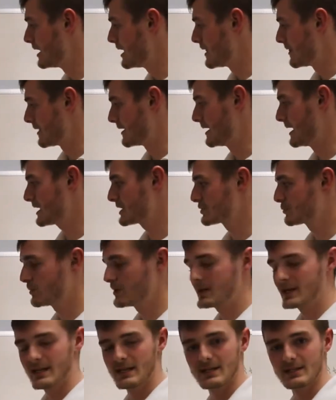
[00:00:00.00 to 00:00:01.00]
The next
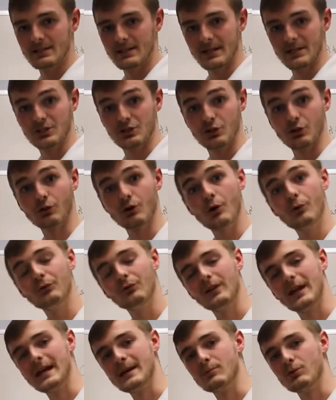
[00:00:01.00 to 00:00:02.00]
one is it's your own
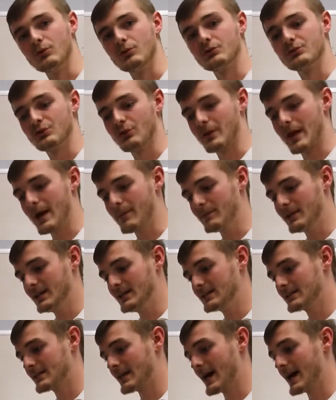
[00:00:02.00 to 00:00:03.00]
label. So that
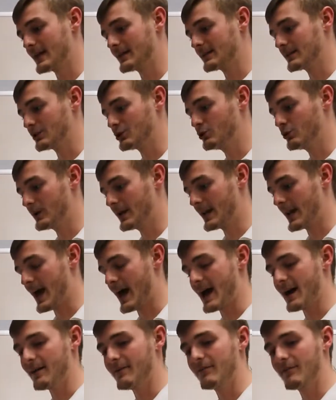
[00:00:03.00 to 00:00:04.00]
means that you can
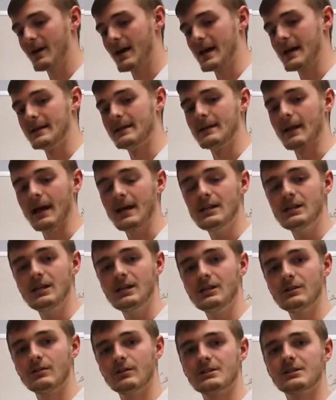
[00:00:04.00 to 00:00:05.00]
have a
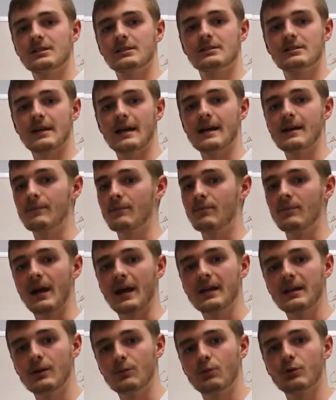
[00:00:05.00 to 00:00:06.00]
Nike, let's just say
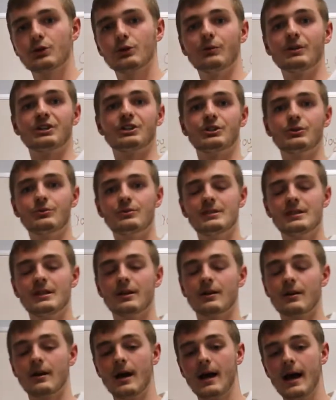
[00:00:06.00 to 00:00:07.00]
Nike, we're doing shoes
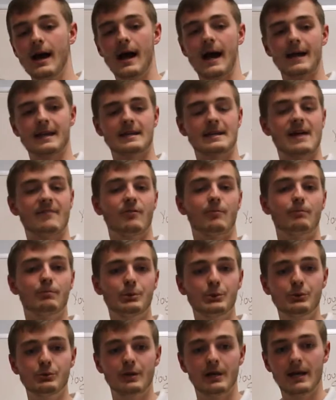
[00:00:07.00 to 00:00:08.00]
here. I can have a
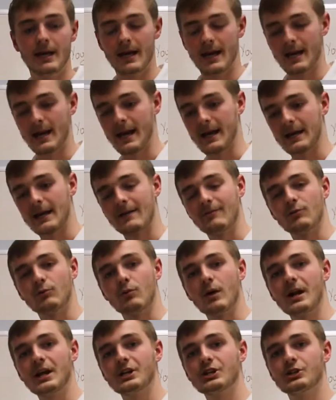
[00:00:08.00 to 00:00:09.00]
boot and I can have a
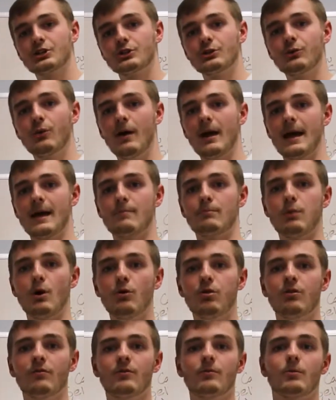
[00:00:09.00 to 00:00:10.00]
running shoe, and
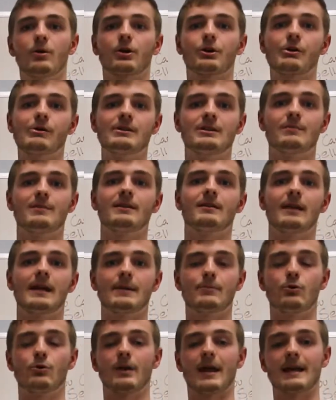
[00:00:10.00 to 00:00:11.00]
both of them are going to be
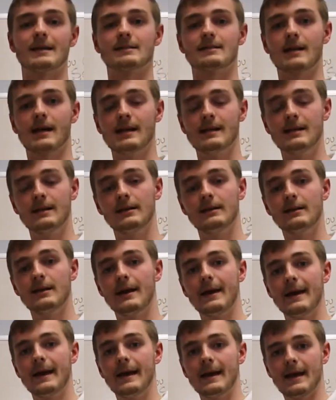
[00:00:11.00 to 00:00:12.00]
labeled as Nike.
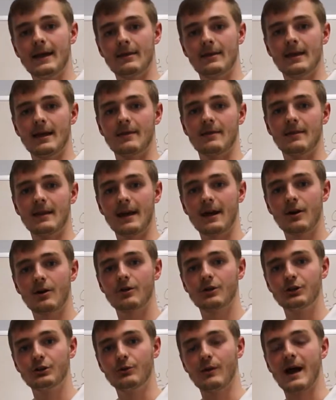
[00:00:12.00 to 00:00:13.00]
And then
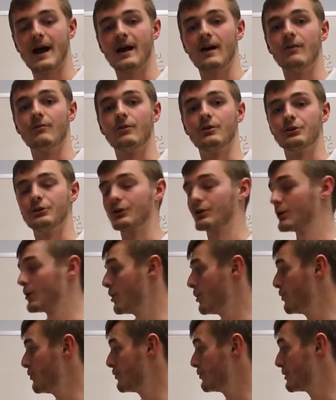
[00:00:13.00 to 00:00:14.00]
there you have your
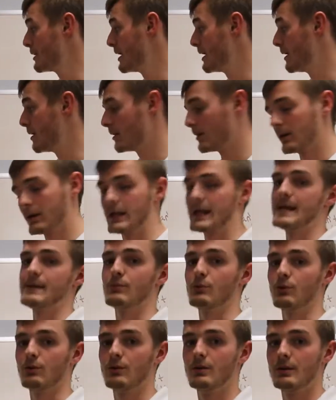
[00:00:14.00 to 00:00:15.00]
own
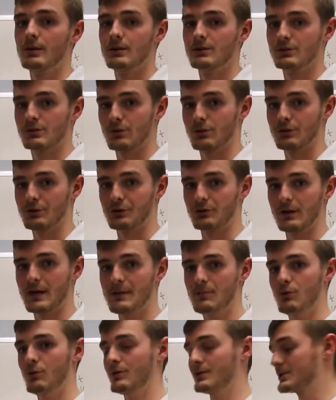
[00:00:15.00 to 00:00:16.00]
label. So your
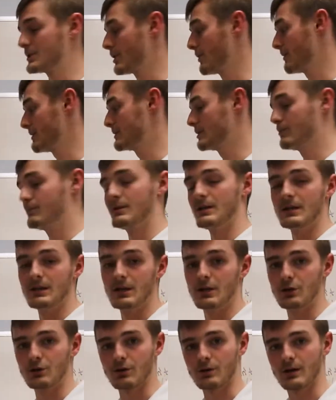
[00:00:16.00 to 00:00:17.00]
label is going to be
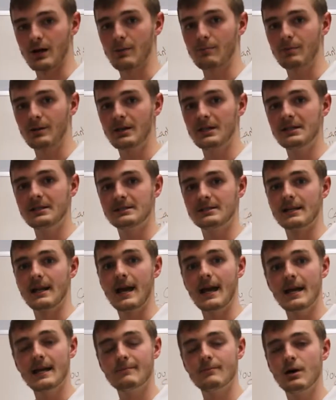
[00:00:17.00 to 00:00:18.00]
your company's
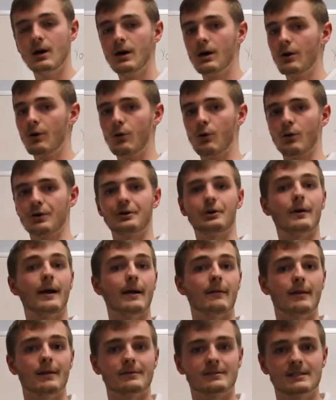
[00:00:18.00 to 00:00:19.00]
name or your
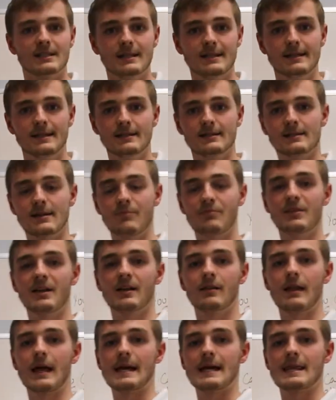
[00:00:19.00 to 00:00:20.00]
LLC,
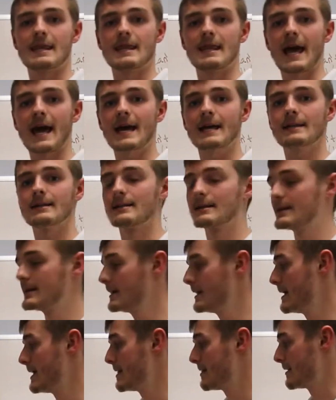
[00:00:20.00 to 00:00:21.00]
something like that.
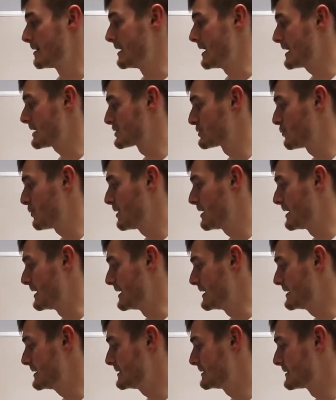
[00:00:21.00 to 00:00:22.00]
The next one
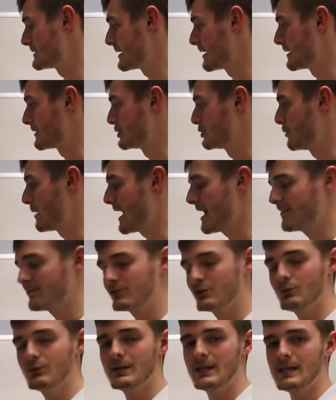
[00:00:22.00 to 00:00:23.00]
is you have
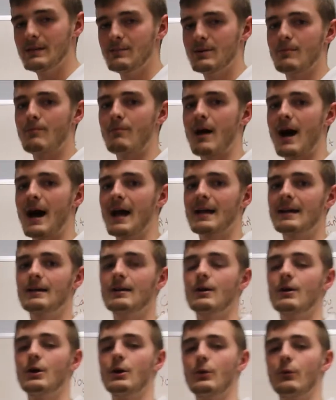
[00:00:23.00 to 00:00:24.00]
to keep in
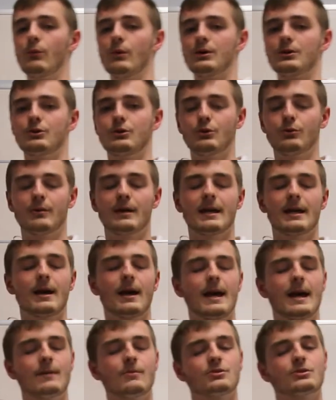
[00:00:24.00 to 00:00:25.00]
mind when
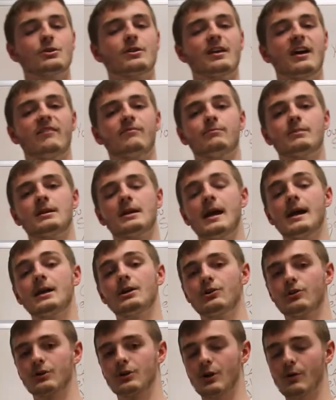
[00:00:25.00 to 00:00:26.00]
doing Amazon FBA,
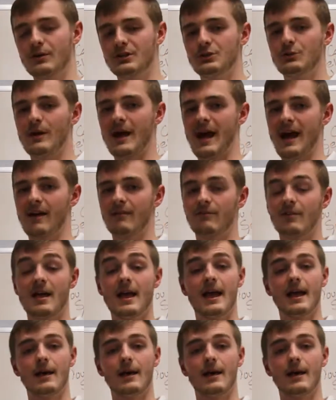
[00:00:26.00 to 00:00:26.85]
you're going to have